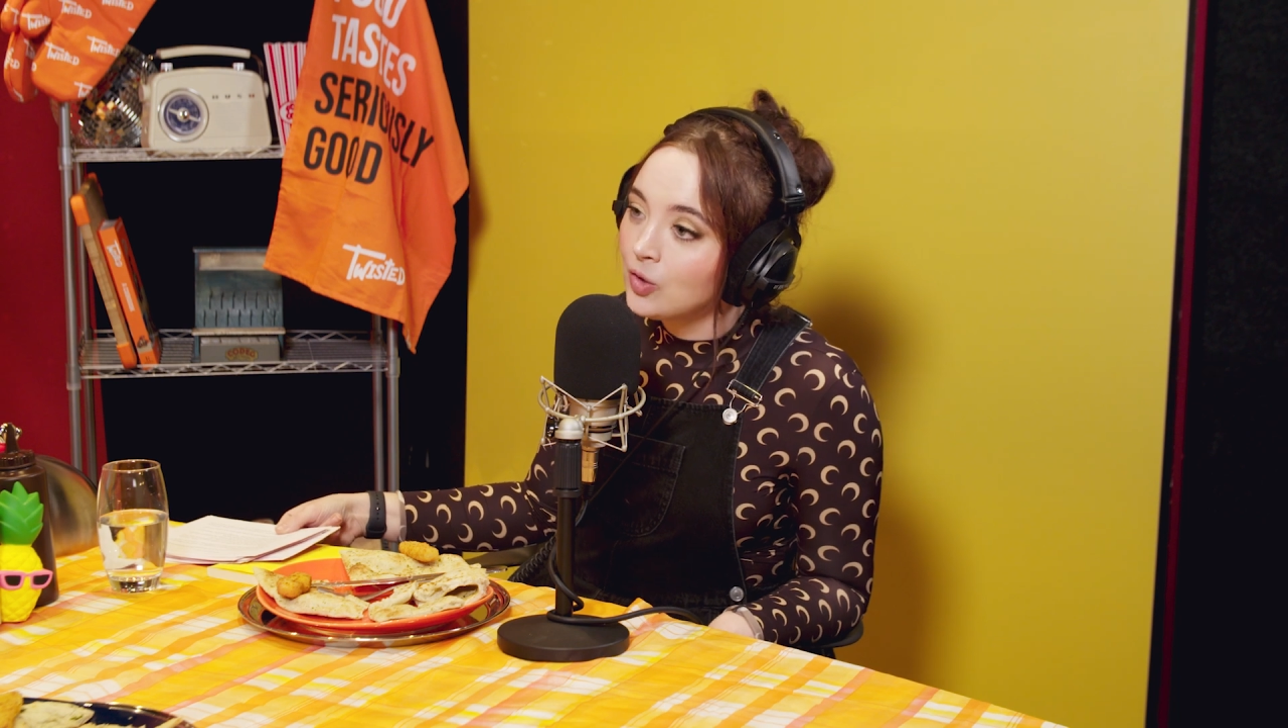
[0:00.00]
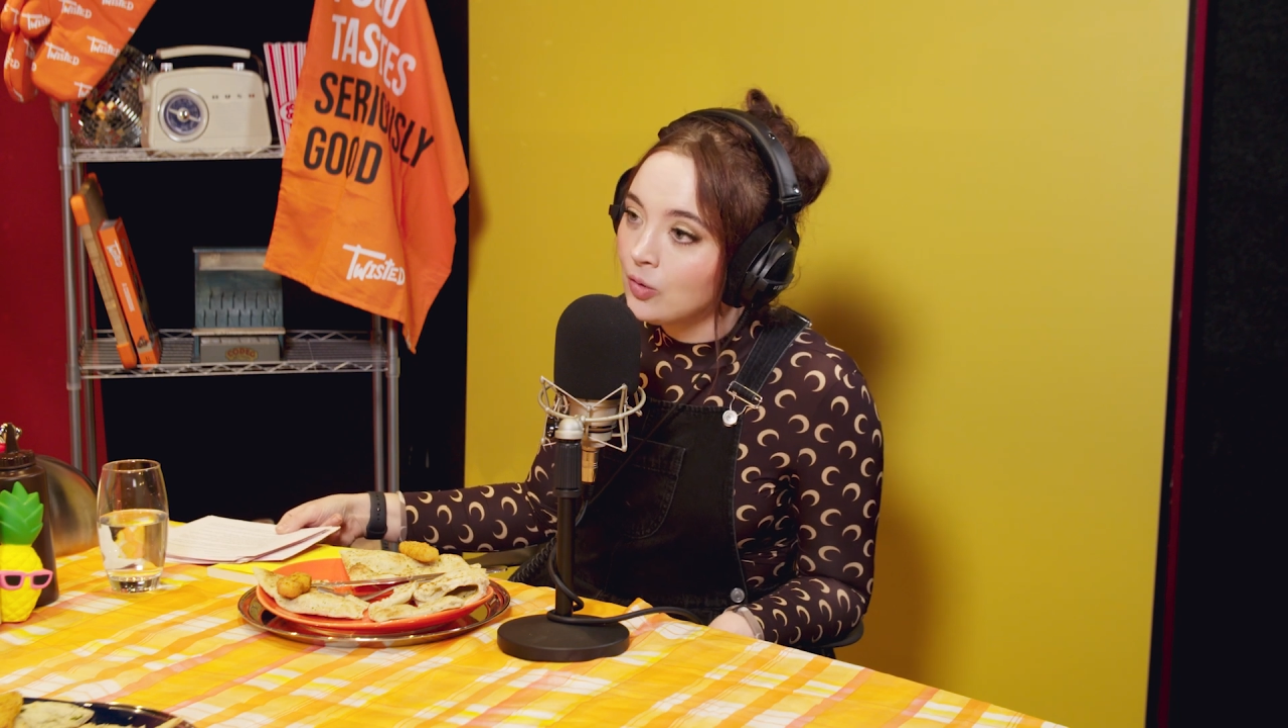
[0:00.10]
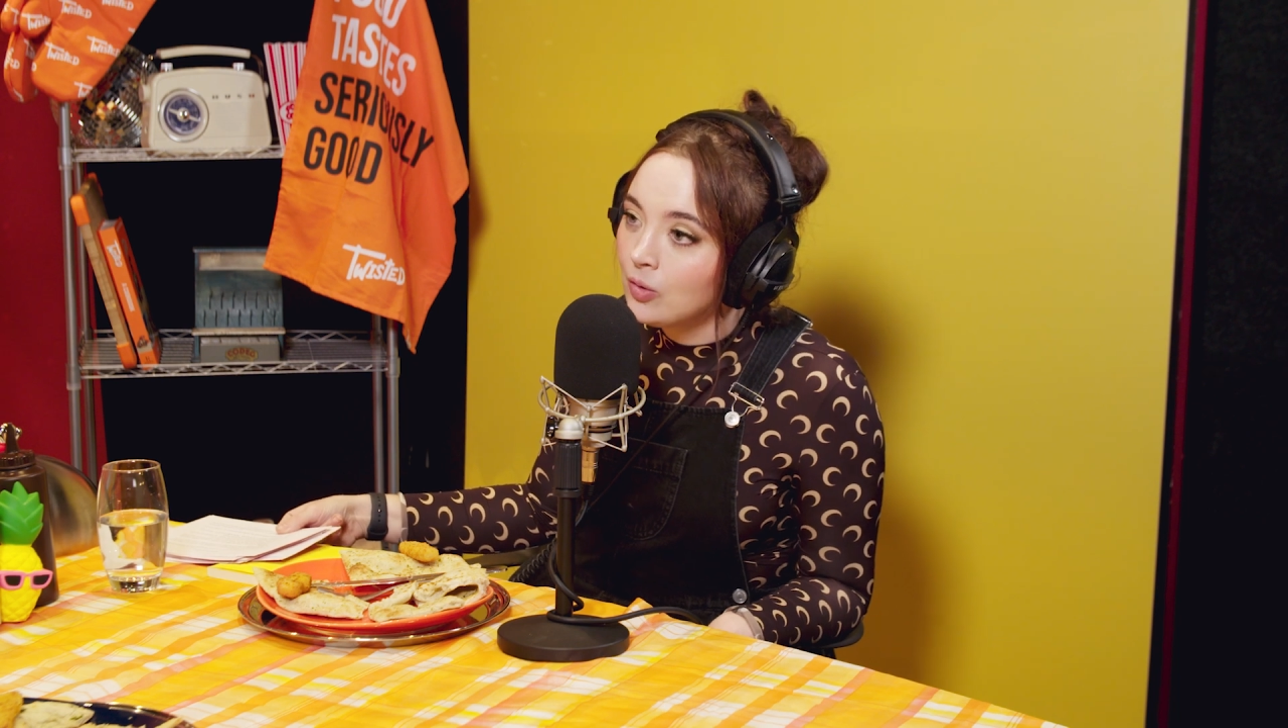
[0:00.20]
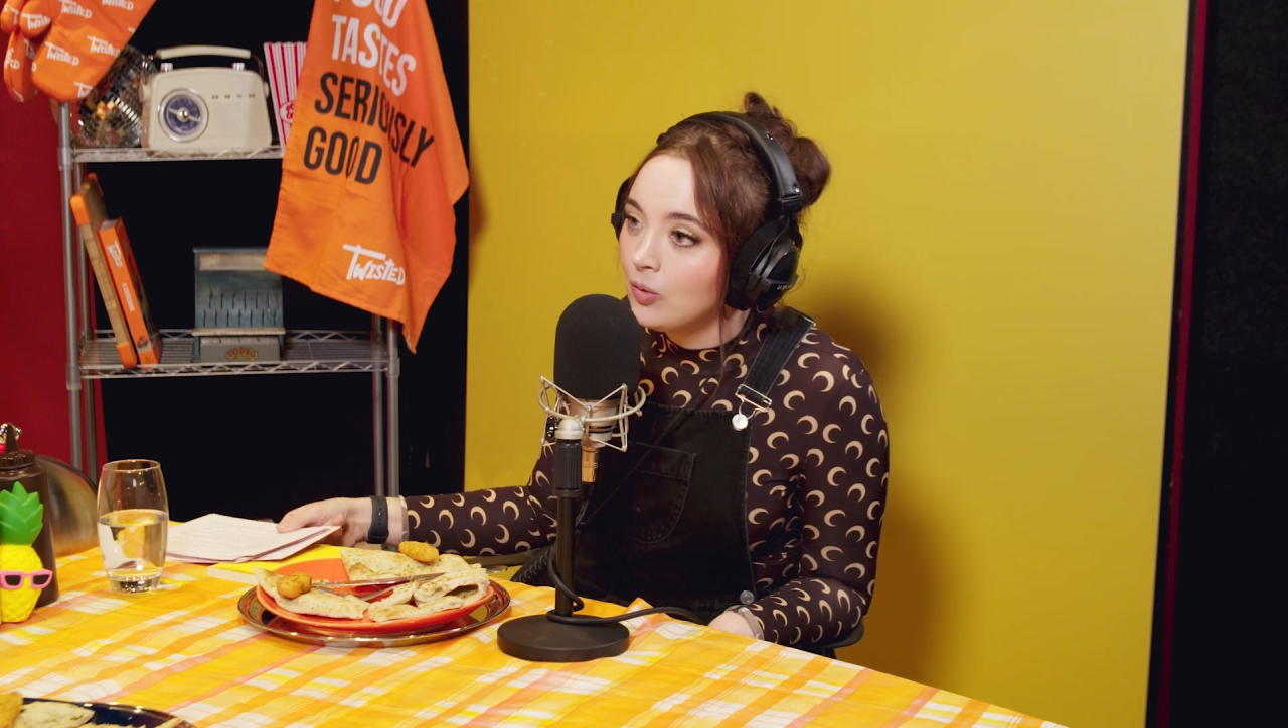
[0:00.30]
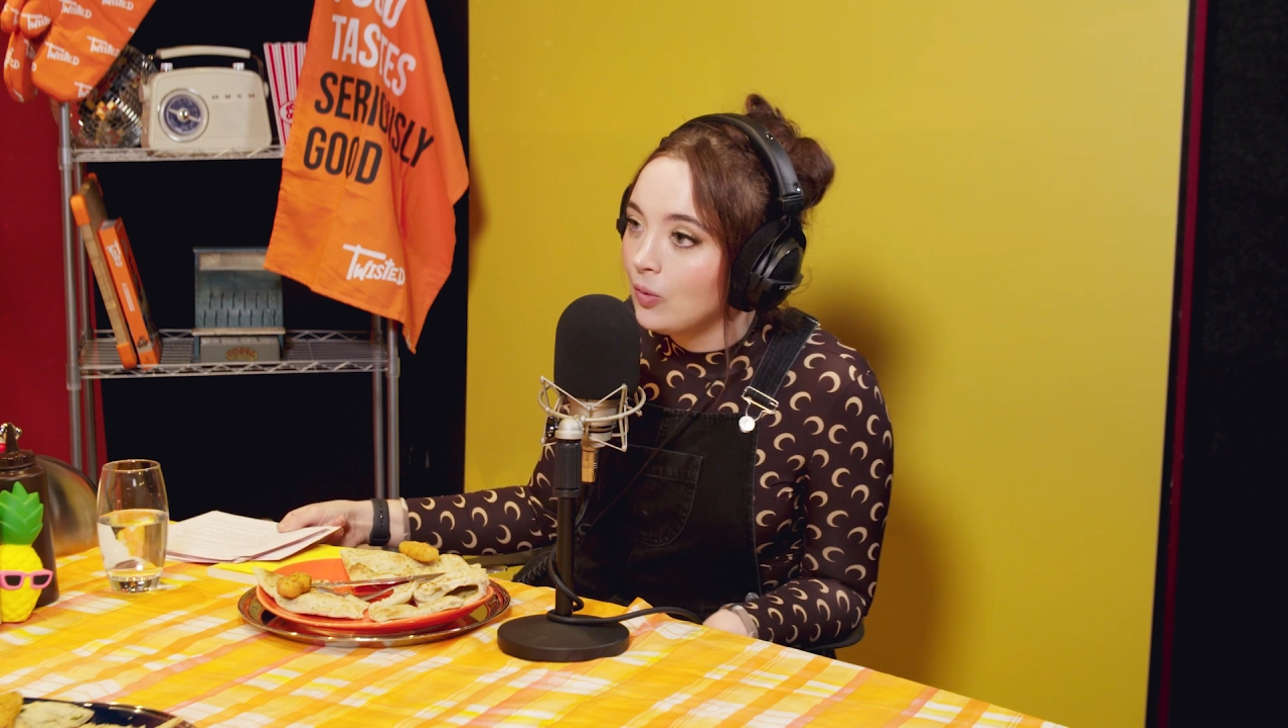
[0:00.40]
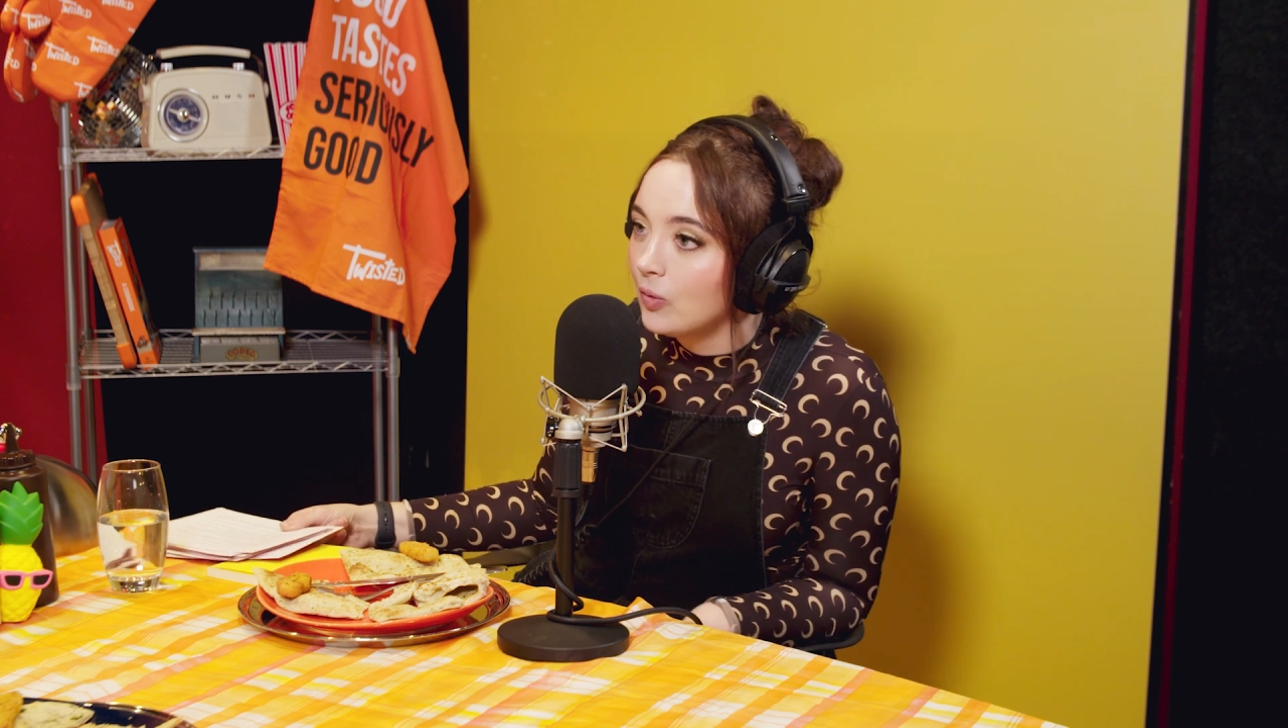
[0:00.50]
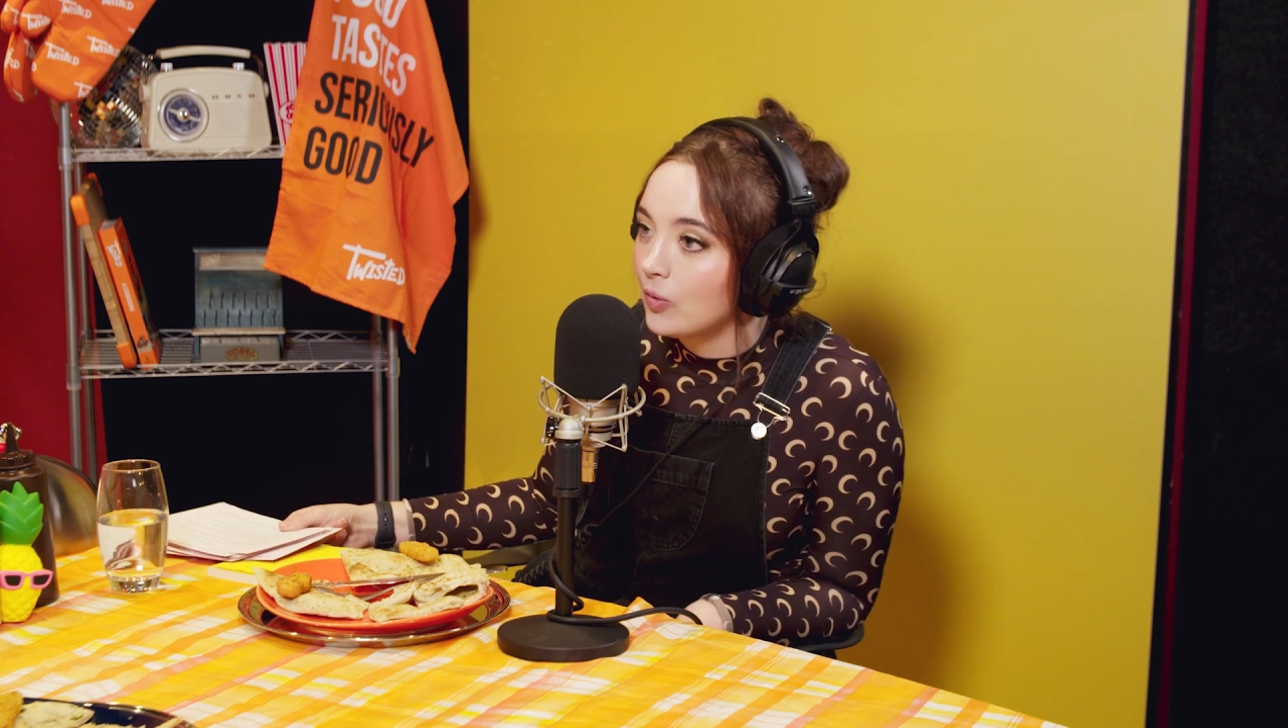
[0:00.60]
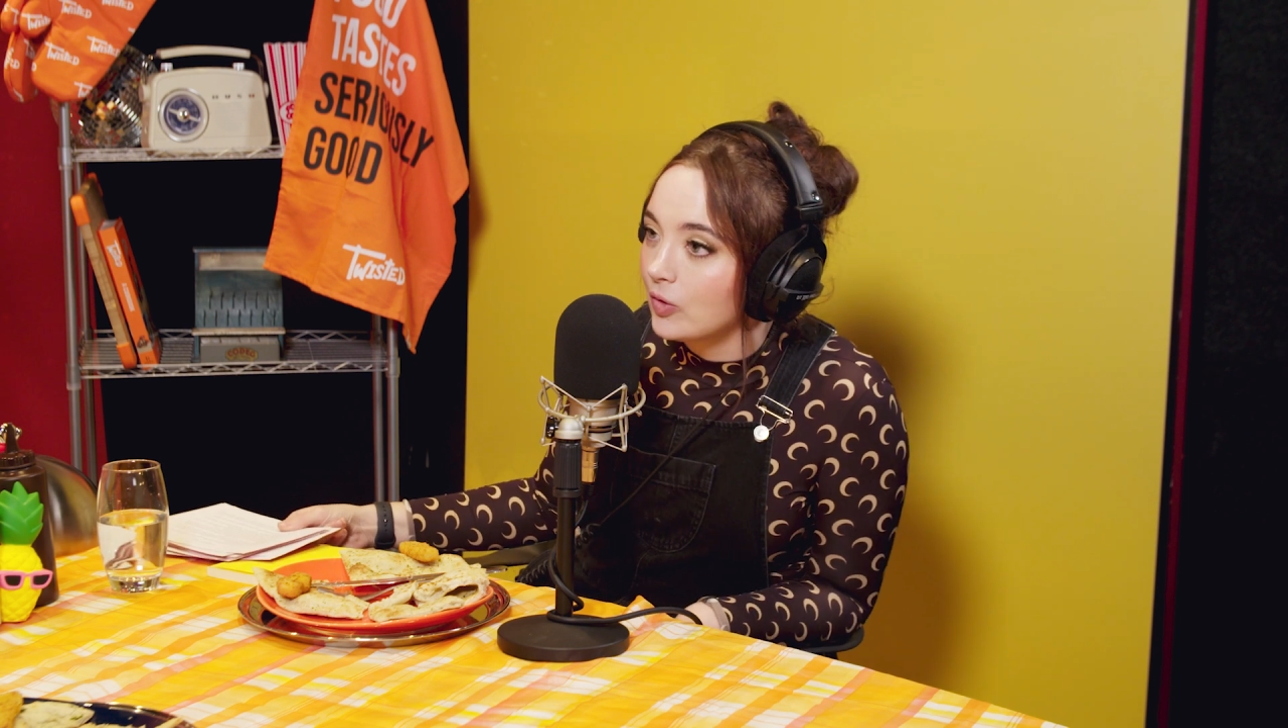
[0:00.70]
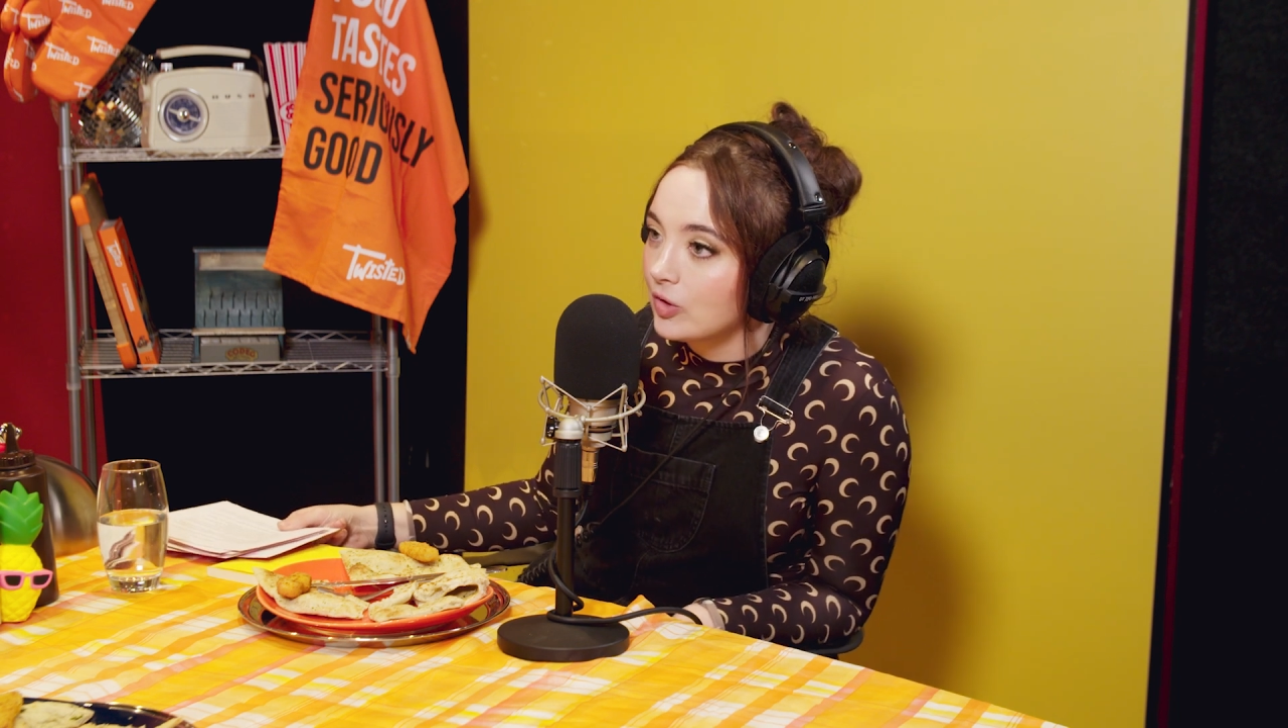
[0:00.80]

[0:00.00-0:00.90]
know